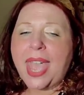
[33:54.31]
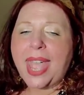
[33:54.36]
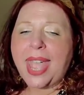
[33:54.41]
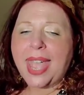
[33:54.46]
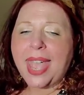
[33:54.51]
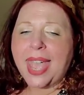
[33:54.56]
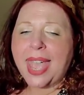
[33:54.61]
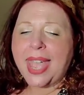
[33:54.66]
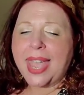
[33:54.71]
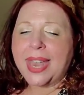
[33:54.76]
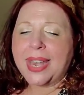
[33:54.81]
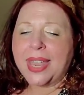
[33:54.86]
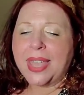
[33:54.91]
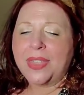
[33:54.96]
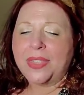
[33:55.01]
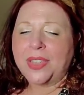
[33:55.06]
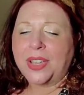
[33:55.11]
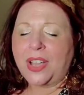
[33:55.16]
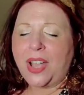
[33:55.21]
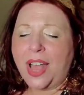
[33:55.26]
And
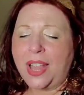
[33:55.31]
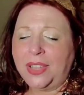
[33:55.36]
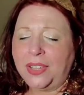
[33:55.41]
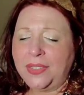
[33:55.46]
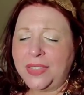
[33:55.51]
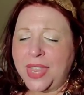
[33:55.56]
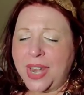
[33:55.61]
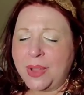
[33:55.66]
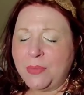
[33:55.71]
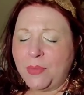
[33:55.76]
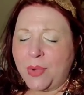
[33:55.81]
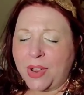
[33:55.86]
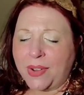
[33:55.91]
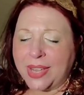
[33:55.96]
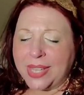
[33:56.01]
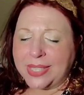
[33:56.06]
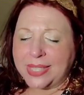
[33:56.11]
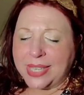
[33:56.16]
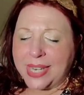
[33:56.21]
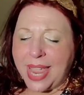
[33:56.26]
the color that I'm
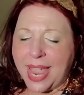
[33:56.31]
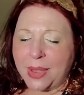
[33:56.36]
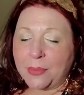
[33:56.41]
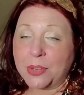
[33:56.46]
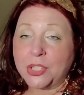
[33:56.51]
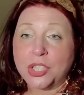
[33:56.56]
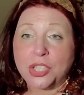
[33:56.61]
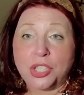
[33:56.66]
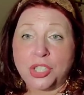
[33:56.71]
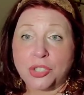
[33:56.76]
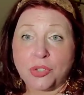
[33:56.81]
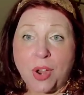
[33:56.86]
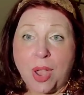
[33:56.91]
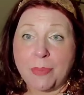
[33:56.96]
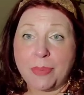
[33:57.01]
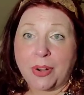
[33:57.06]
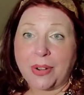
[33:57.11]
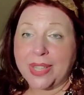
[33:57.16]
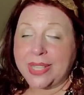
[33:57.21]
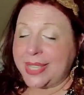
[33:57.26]
wearing today, which is
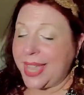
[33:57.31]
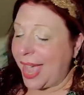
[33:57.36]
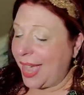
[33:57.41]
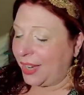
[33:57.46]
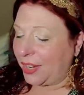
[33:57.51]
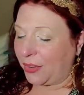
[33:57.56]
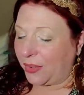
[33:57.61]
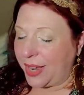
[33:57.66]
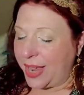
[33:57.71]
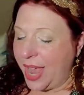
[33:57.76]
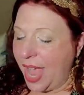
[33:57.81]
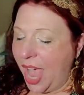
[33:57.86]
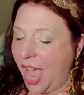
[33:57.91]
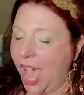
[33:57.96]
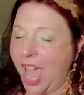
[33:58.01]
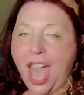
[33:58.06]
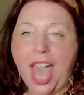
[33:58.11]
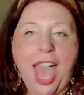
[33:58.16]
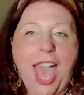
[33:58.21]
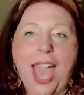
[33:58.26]
Strawberry Daiquiri,
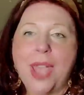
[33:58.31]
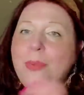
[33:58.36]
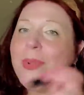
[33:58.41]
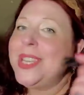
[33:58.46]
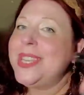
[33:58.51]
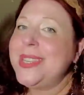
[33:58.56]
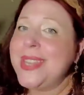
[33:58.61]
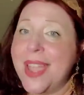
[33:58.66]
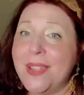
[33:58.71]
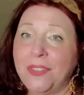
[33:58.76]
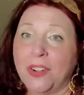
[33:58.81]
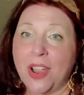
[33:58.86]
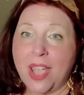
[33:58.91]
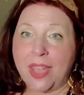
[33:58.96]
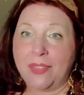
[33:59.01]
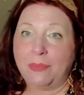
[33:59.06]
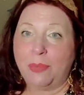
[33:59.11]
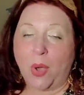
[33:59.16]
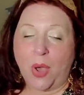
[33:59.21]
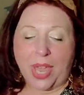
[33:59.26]
I would never
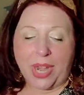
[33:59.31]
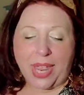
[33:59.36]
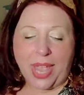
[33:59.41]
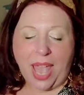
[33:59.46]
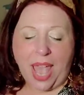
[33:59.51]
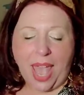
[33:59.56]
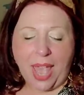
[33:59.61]
have bought it.